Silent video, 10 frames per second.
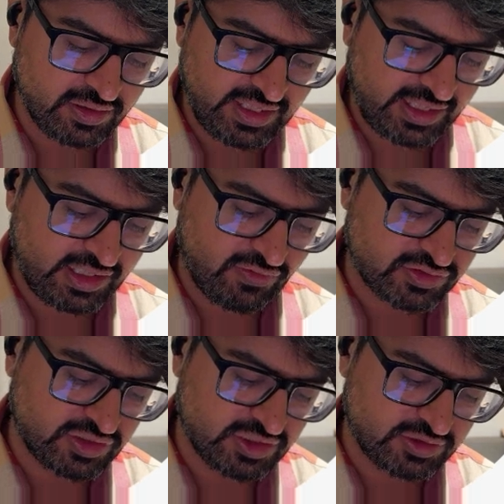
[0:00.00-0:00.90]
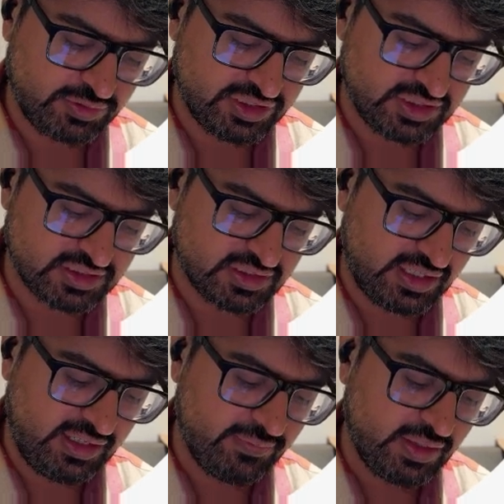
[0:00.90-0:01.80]
reactive oxygen species,
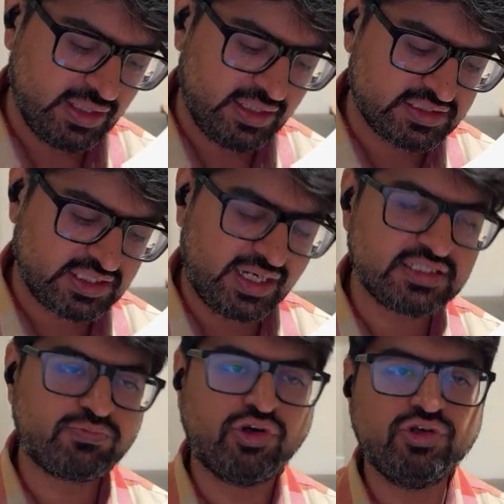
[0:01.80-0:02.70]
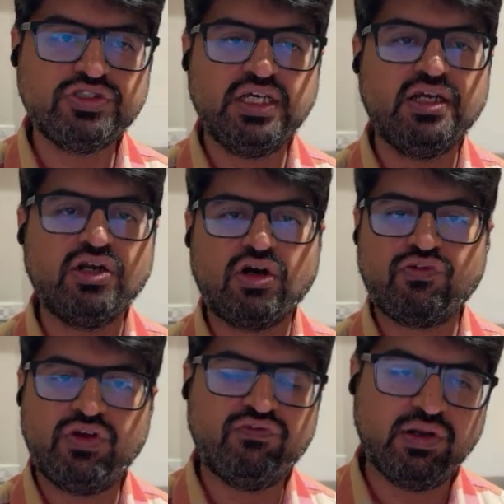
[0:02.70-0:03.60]
right? It starts producing a lot
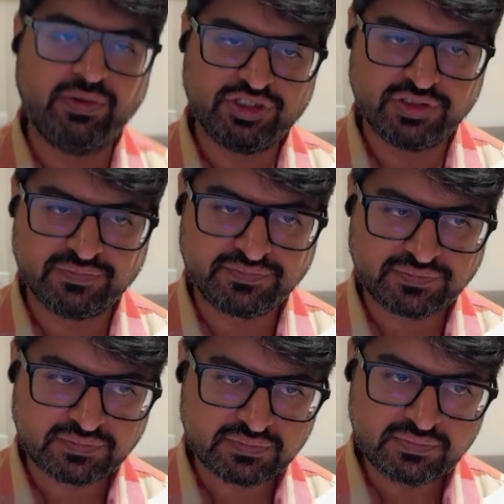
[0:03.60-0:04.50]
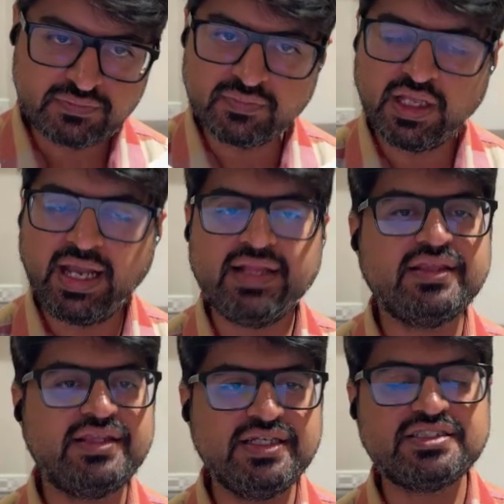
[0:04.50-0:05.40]
of inflammation.
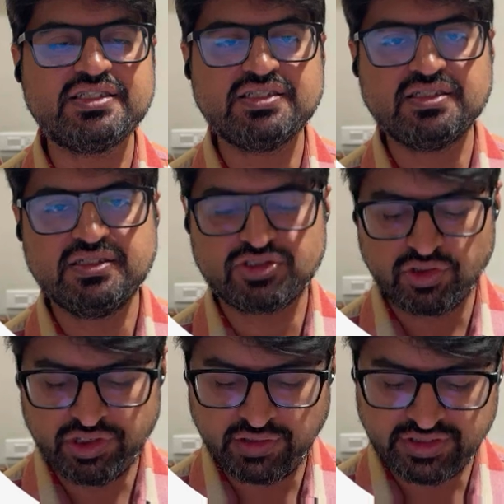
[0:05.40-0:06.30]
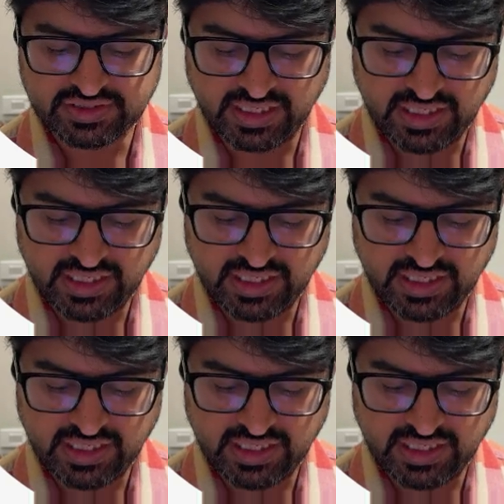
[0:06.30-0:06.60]
And this, so you have this